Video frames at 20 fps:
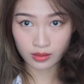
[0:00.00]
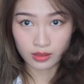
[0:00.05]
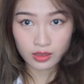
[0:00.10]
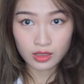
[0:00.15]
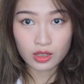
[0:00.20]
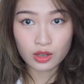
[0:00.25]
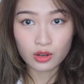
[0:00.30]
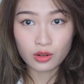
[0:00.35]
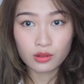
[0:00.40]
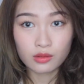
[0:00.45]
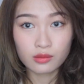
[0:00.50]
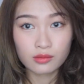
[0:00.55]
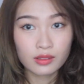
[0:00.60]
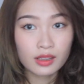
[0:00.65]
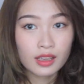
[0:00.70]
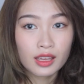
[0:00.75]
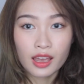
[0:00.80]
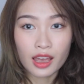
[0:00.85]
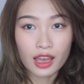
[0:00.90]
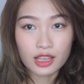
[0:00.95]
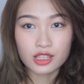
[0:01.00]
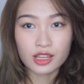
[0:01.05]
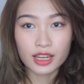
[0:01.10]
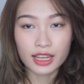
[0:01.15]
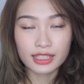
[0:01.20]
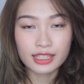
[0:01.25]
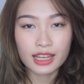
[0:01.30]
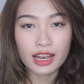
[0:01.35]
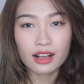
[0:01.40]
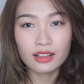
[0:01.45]
So as you
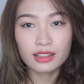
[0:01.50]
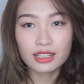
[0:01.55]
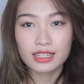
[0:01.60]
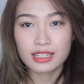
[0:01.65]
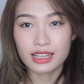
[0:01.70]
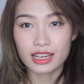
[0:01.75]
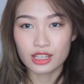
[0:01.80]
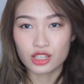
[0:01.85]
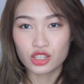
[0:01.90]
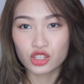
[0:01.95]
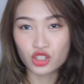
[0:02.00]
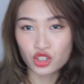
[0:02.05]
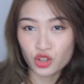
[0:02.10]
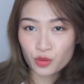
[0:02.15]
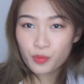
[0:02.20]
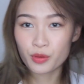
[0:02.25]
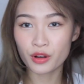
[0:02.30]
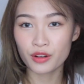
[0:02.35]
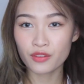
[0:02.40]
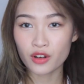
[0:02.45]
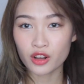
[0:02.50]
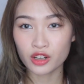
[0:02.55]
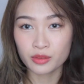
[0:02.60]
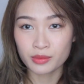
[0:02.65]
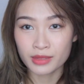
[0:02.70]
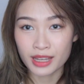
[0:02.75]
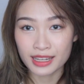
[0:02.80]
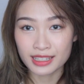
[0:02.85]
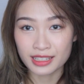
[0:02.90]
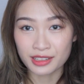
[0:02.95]
can tell this side is super
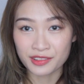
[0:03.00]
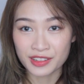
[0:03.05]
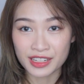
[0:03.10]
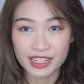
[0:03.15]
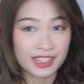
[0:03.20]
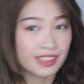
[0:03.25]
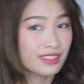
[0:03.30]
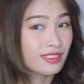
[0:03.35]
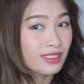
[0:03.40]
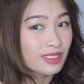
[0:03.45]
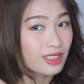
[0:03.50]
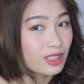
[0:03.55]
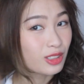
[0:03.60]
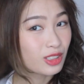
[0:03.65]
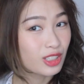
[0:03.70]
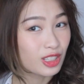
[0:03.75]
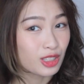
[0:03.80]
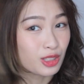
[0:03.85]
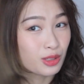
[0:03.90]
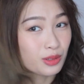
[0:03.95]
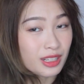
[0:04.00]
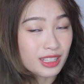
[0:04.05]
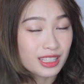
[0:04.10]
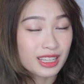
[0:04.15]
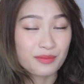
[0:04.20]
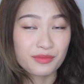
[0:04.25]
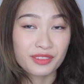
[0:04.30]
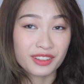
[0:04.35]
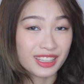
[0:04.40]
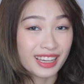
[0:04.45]
volumized already so just do the
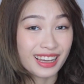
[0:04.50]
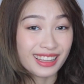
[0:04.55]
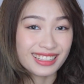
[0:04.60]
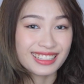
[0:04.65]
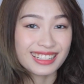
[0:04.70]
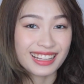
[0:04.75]
same for the other